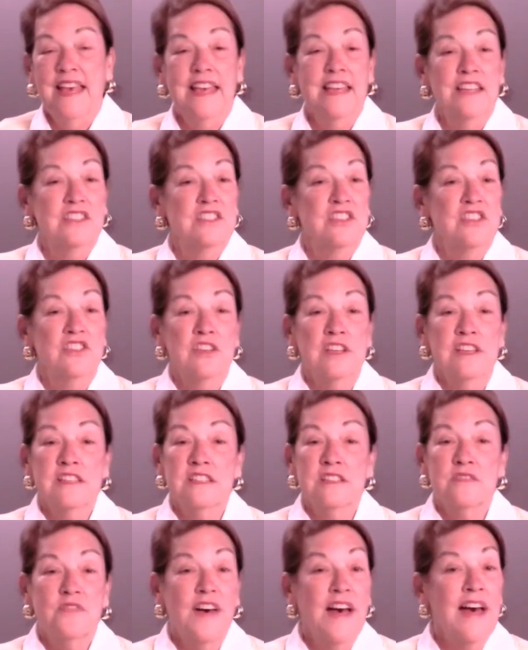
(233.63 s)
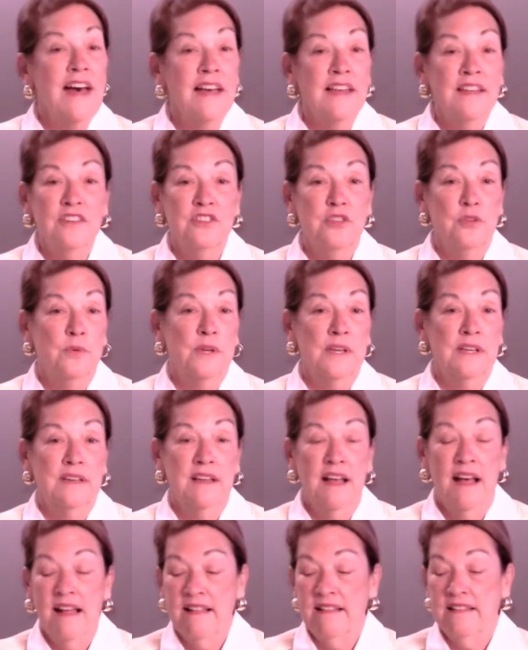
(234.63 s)
It's just fine to
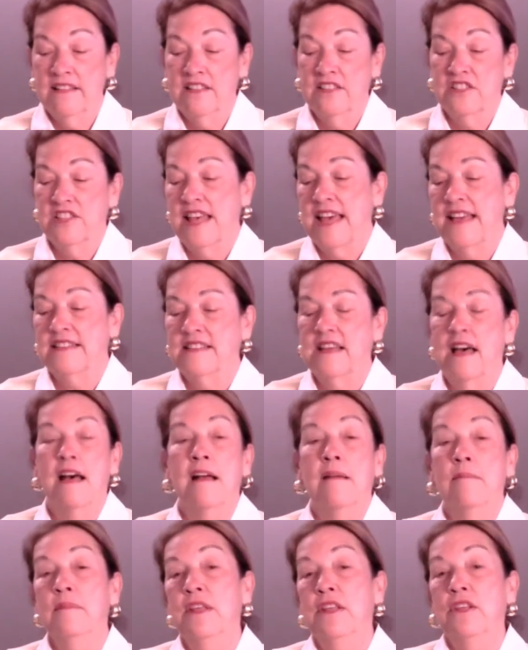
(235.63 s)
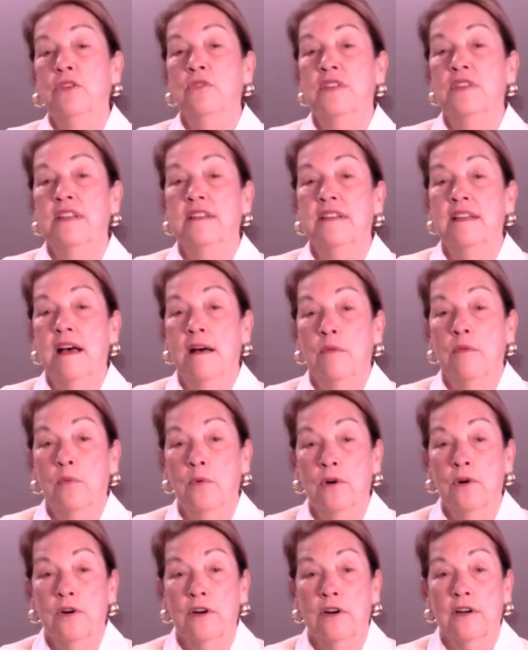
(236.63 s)
acknowledge that time that you did not
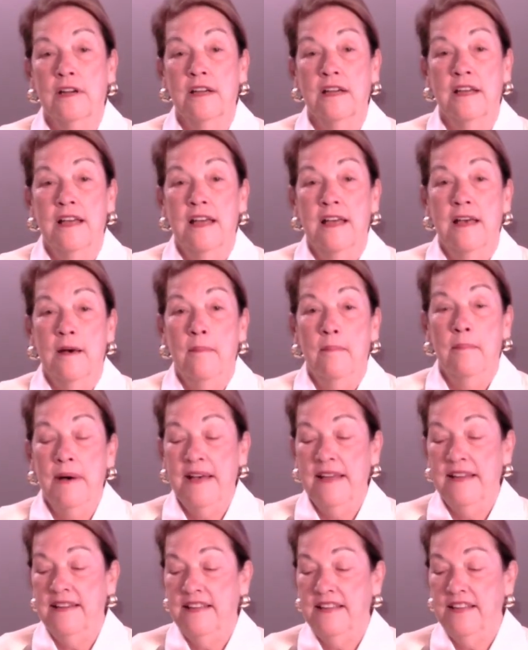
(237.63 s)
work, but